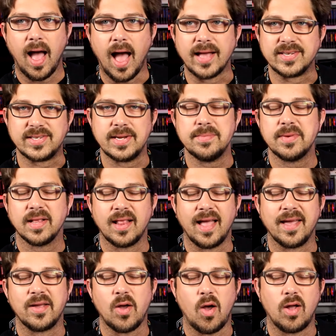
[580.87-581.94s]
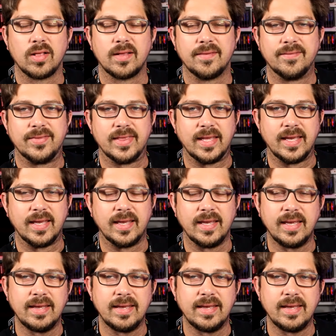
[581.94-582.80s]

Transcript: I seem to like all of the